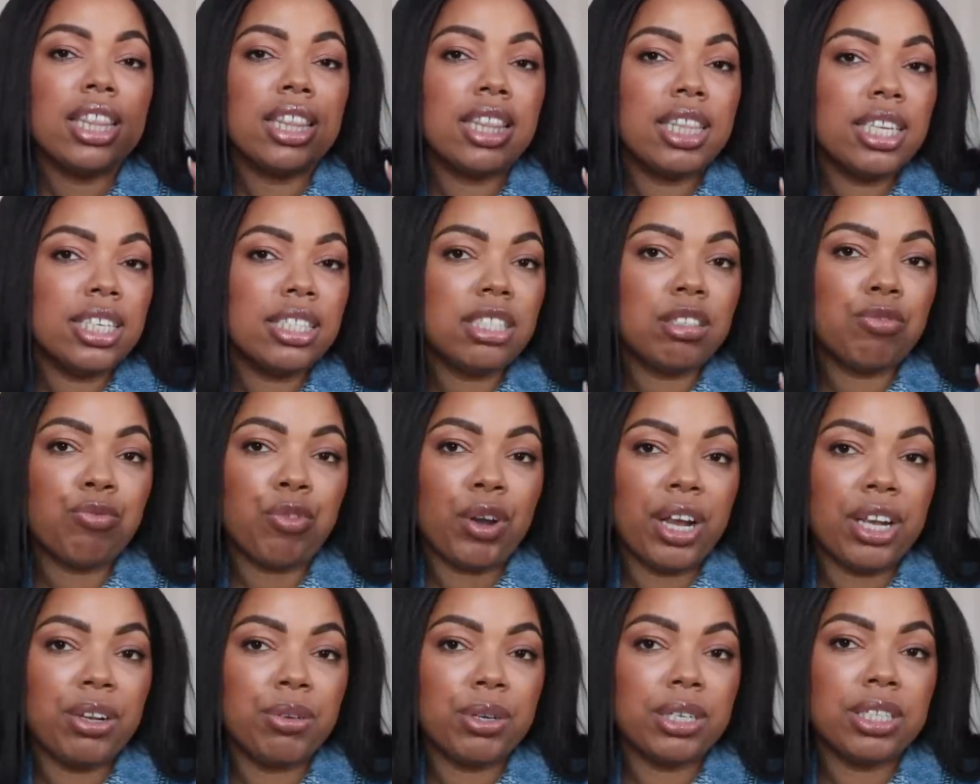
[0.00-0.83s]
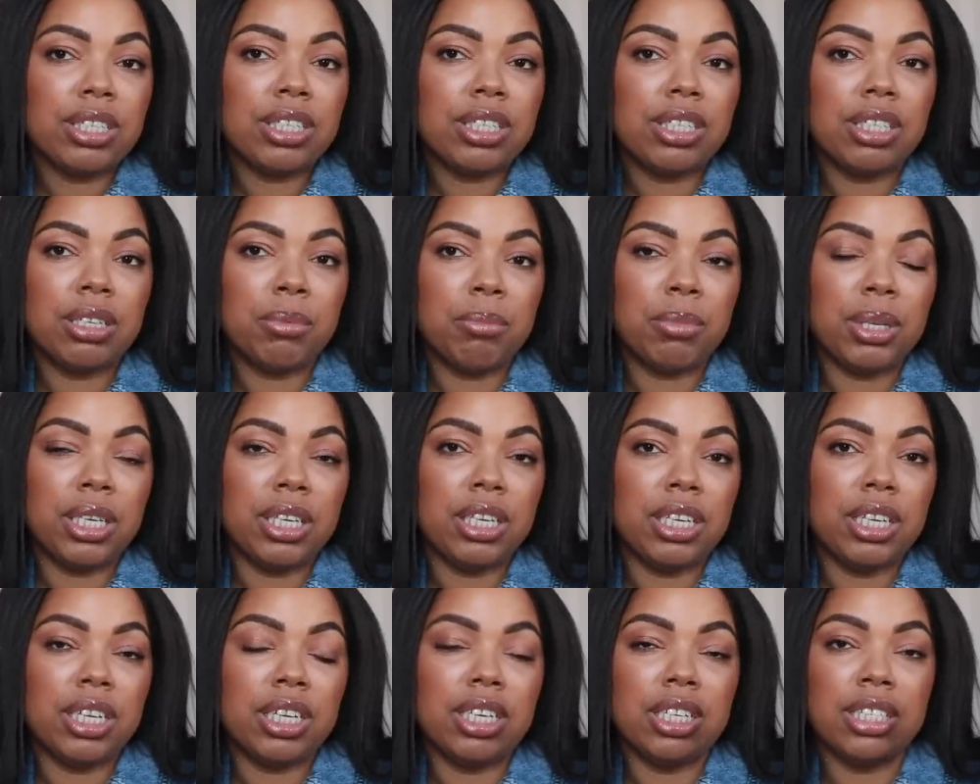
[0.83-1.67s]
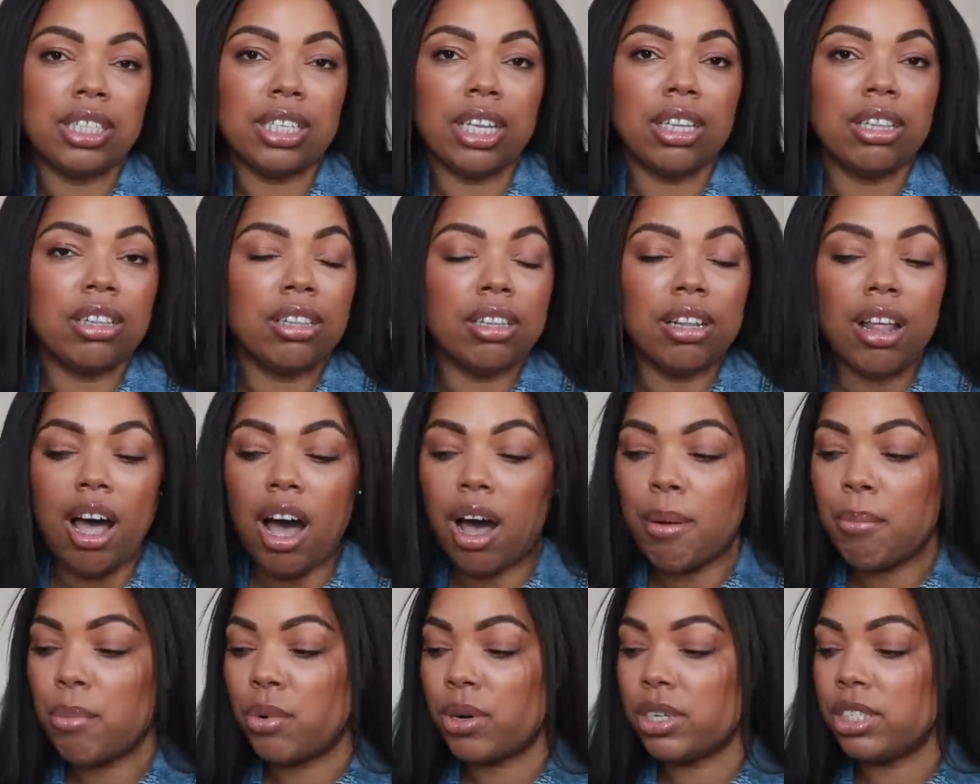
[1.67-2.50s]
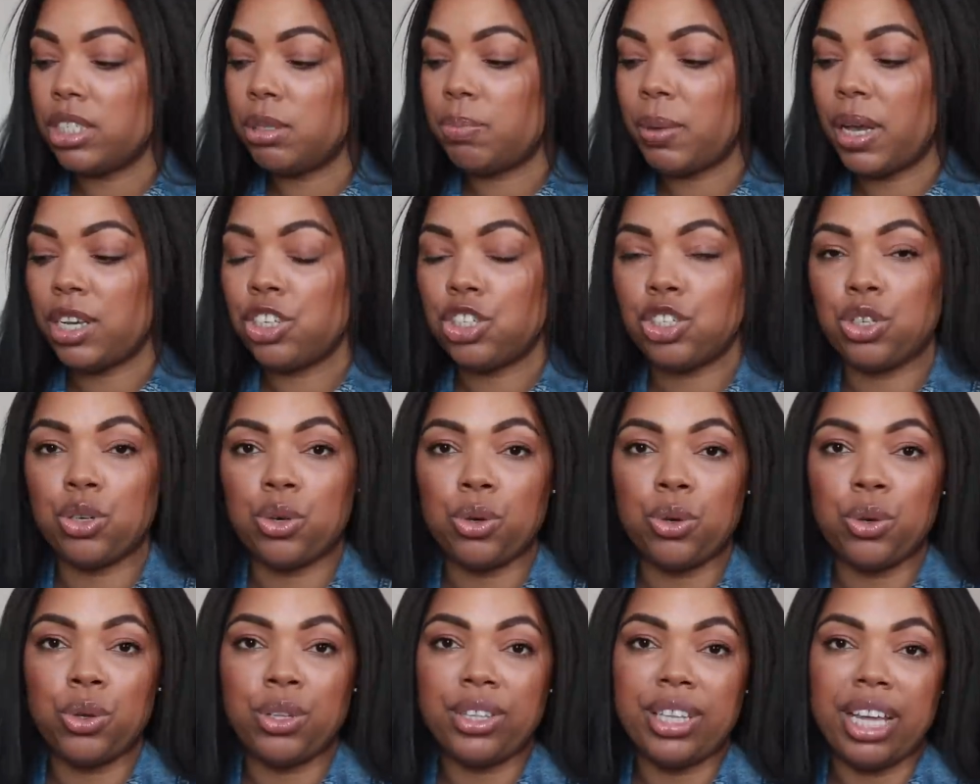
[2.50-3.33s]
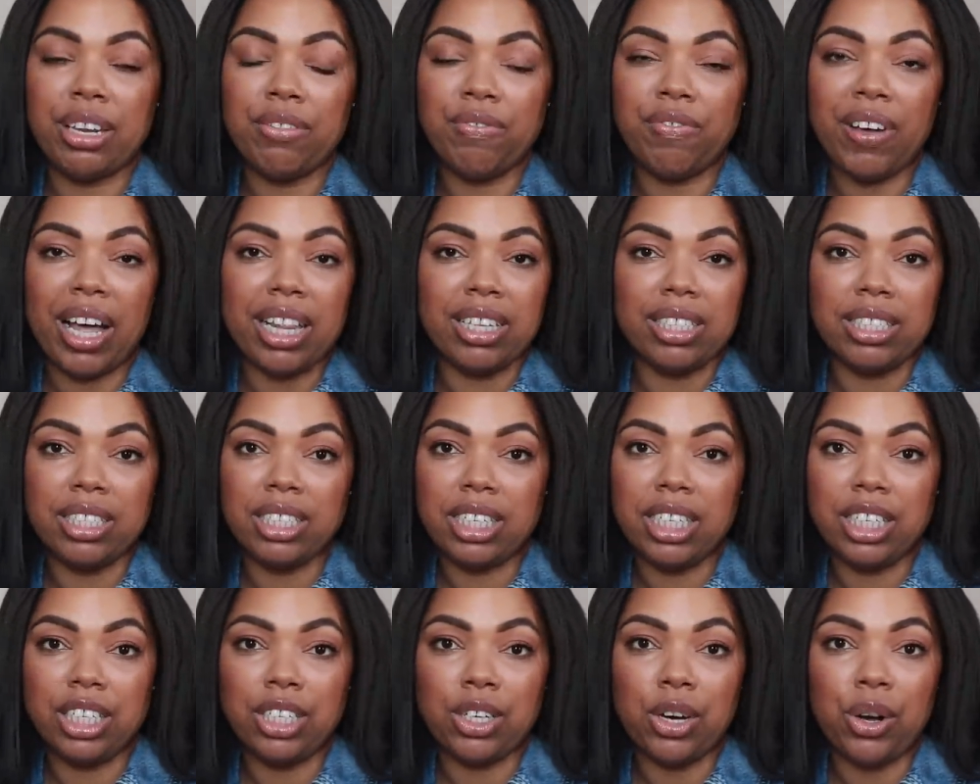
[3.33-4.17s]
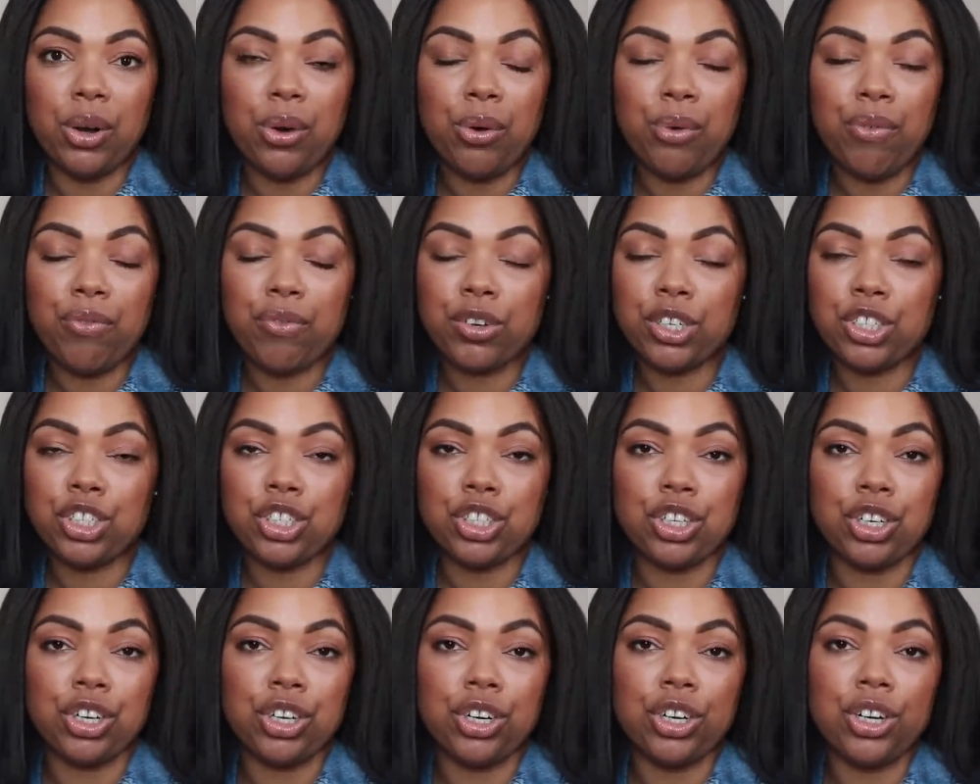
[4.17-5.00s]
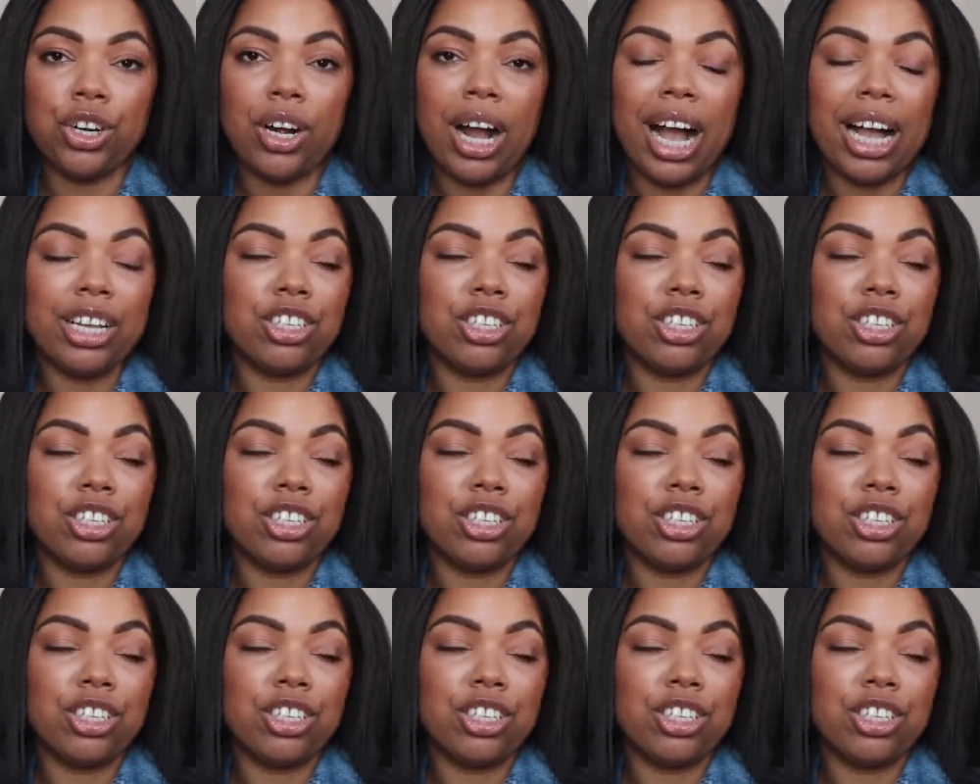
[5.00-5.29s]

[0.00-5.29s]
This fragrance to me is a lot more special than Valentino, for sure.